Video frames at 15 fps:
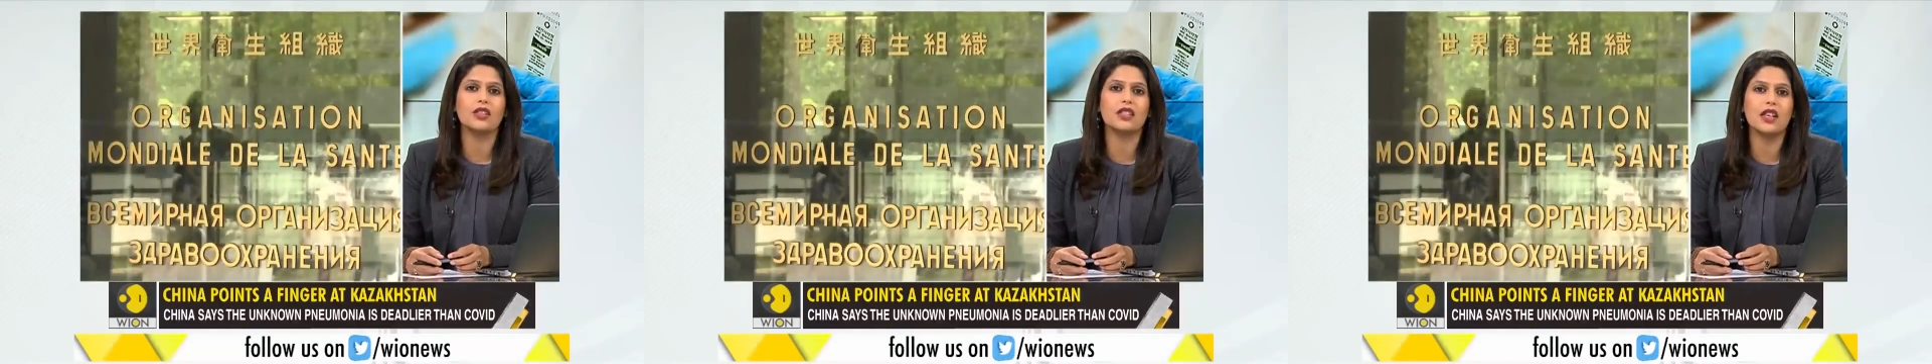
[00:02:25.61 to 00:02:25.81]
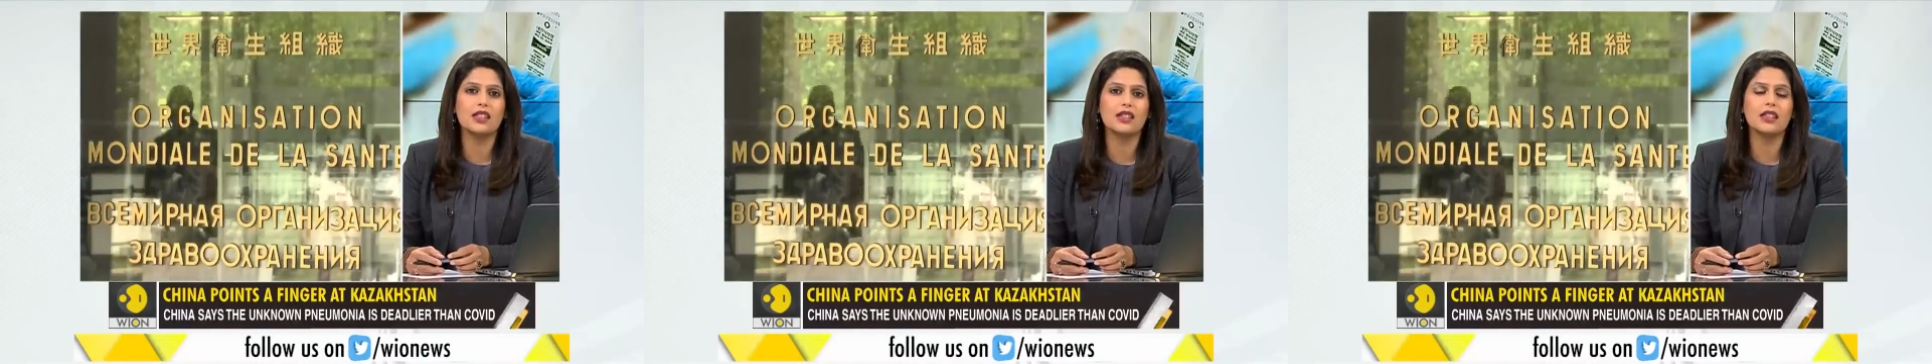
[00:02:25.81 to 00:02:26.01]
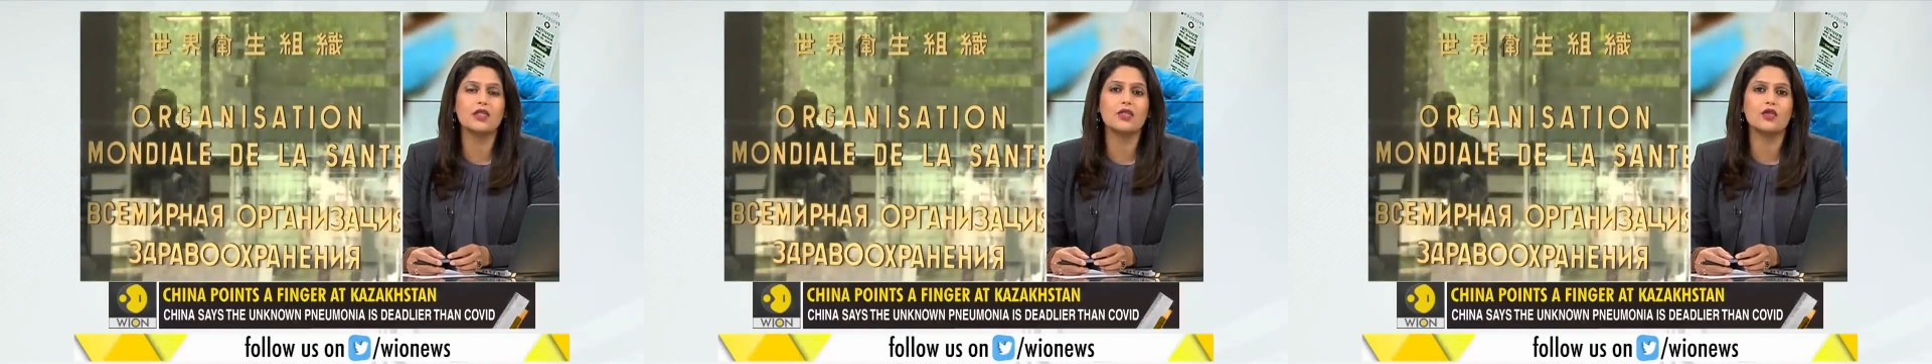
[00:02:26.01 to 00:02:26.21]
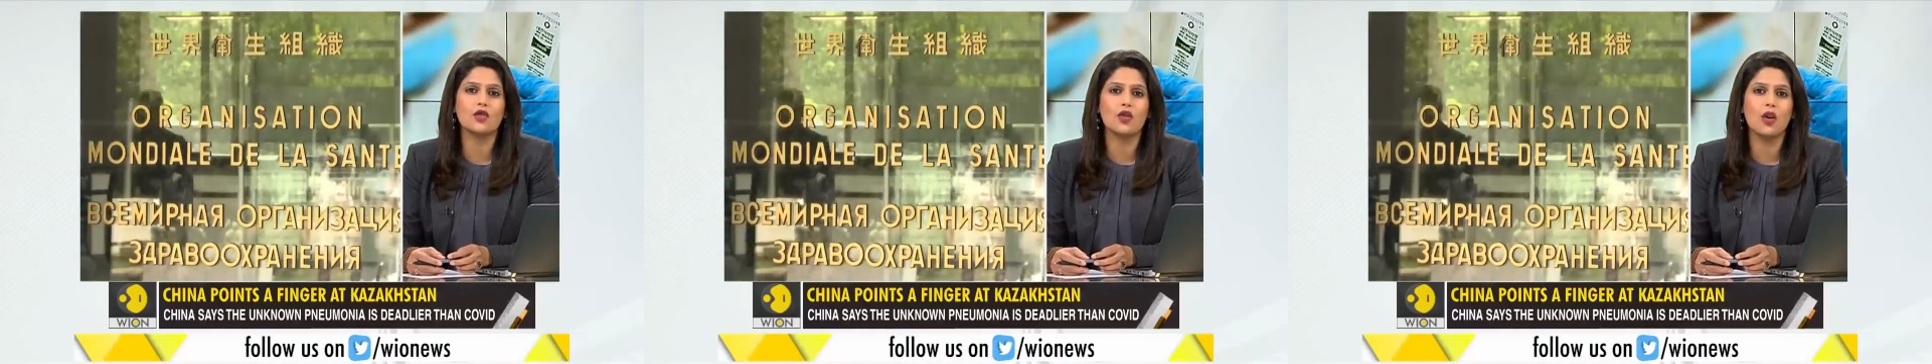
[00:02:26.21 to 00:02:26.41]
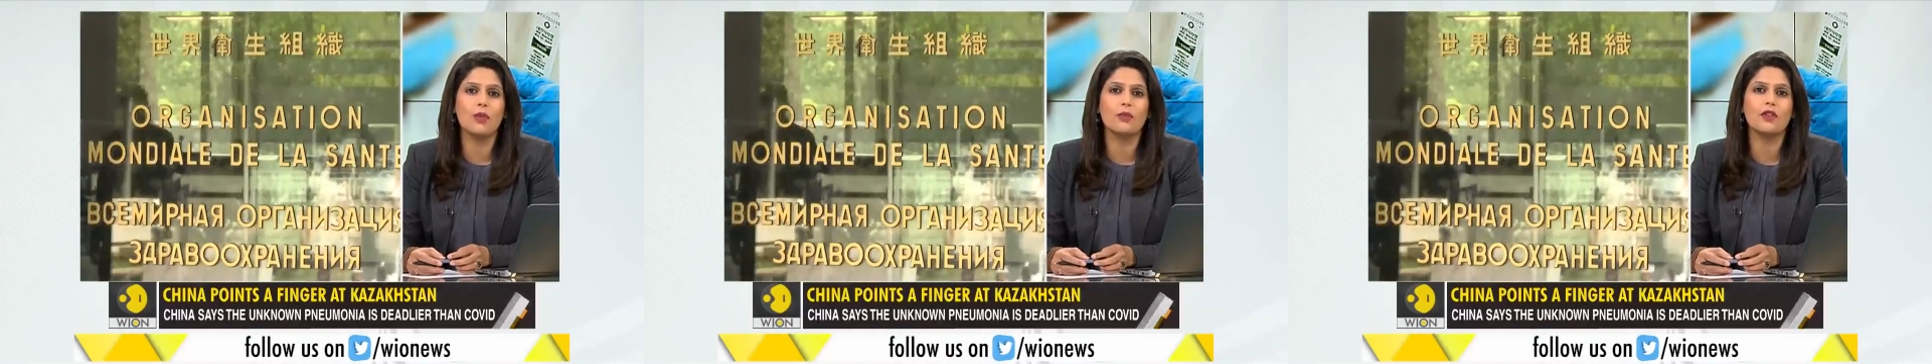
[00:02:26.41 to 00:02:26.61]
does its
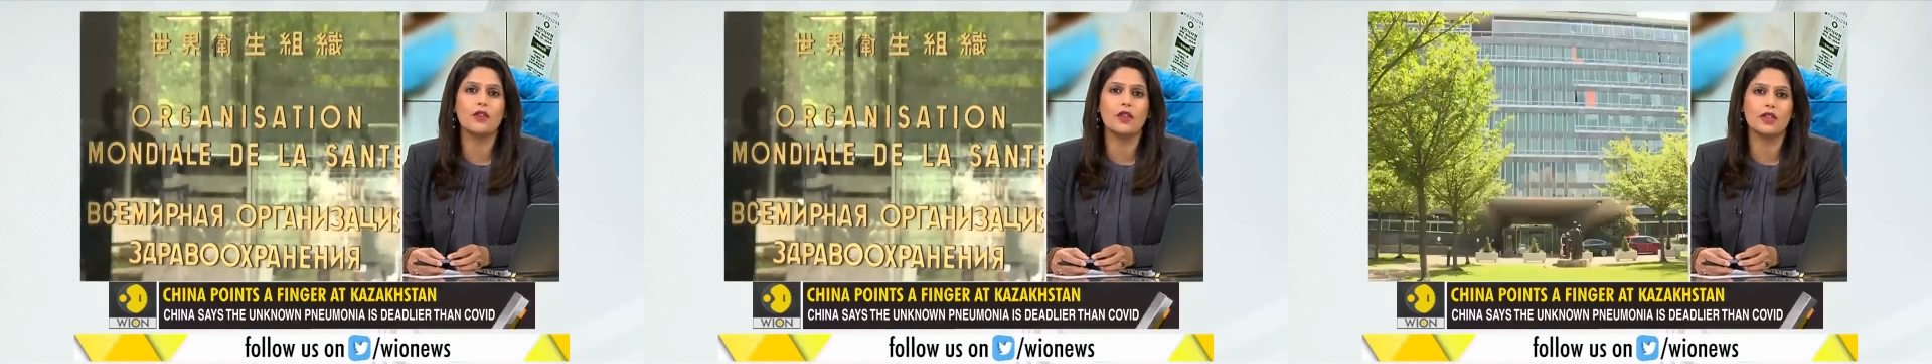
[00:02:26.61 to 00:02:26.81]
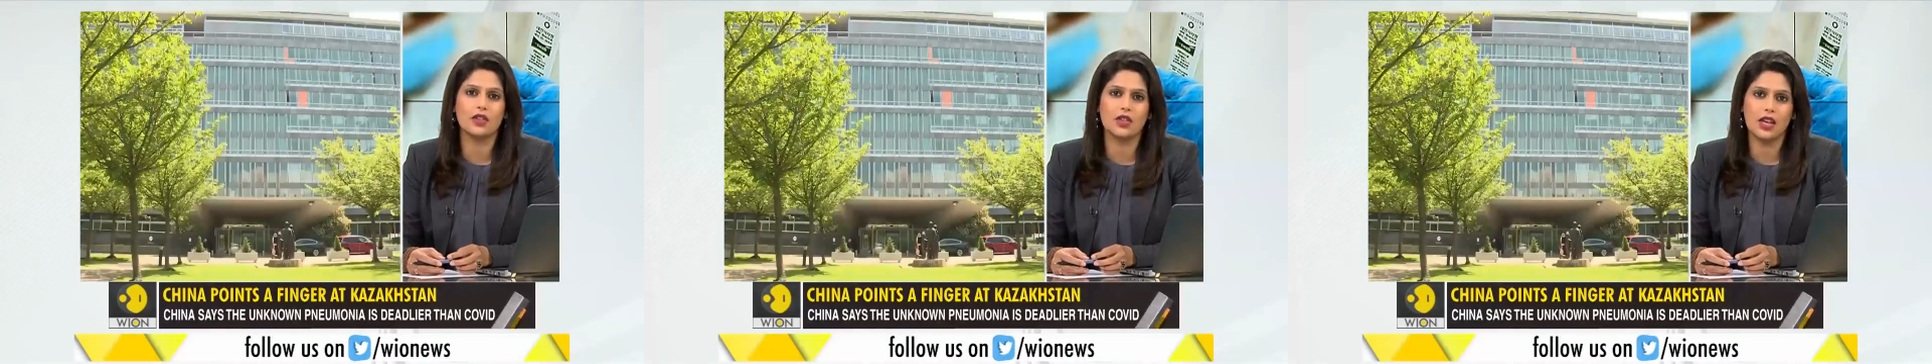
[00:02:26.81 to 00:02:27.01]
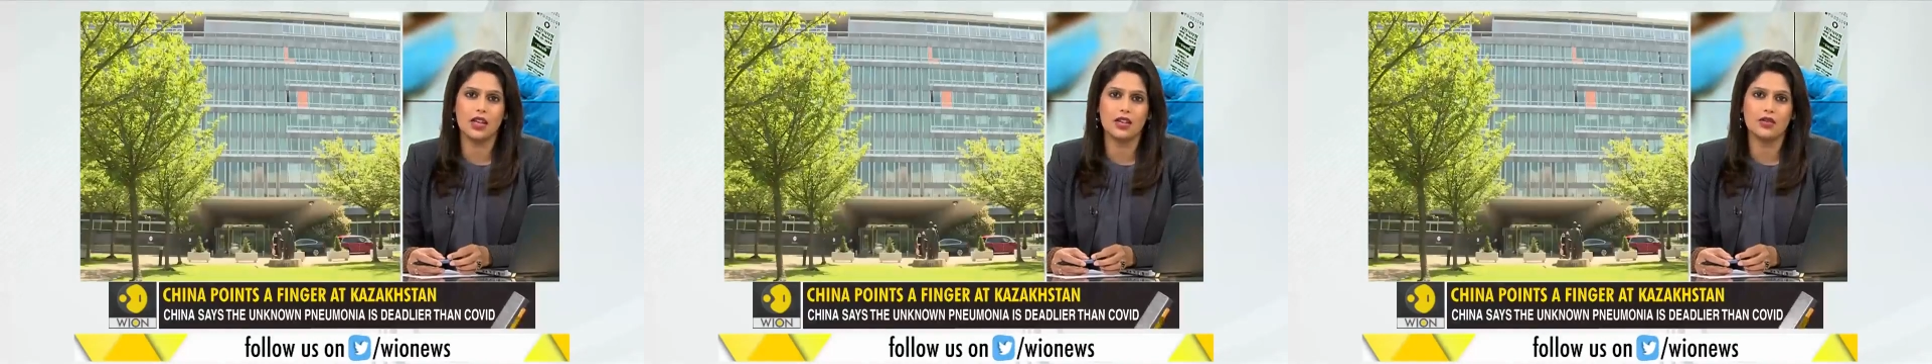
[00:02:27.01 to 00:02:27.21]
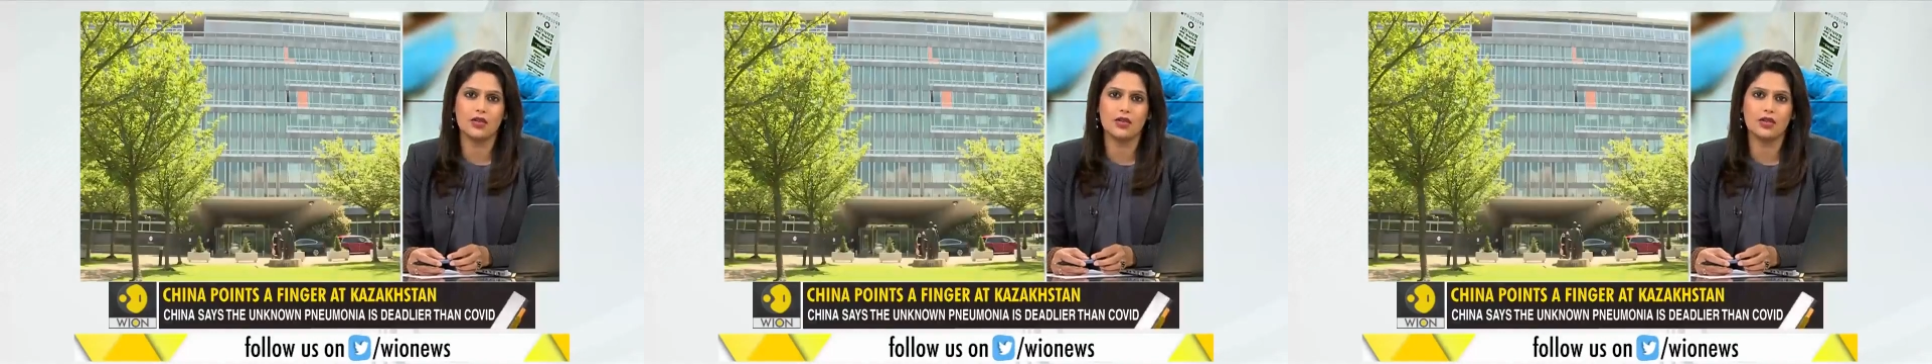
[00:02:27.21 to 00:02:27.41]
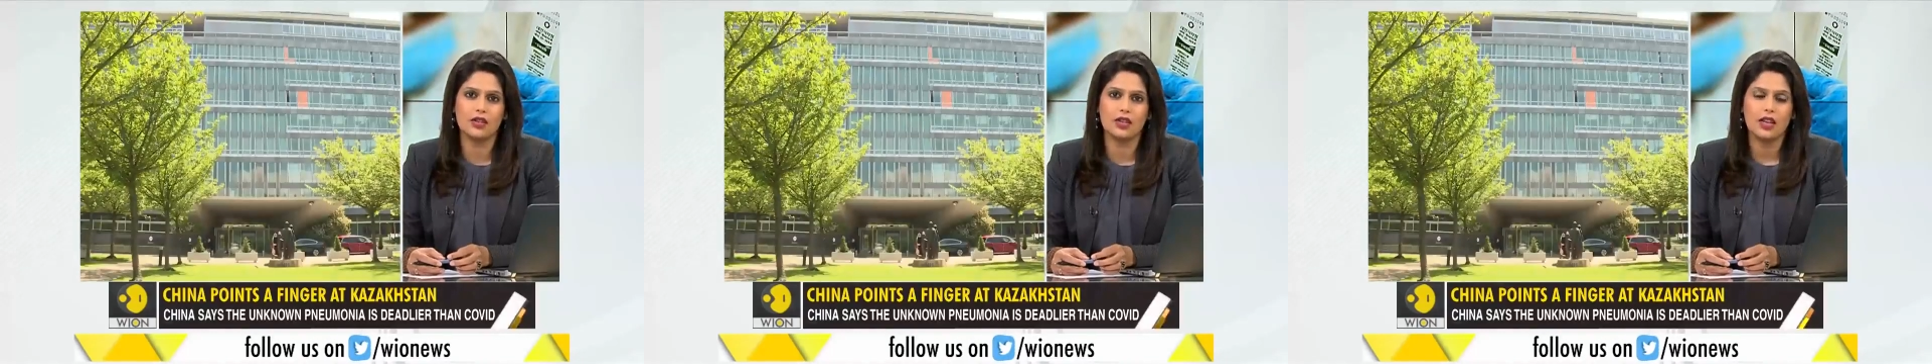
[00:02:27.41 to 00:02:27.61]
job for a
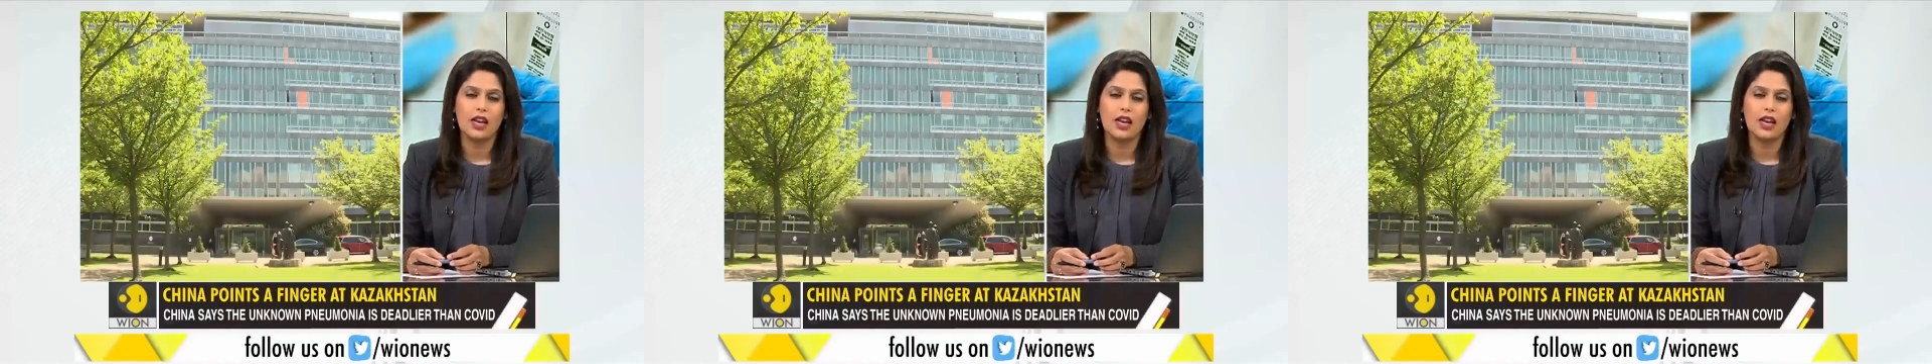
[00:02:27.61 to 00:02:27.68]
change.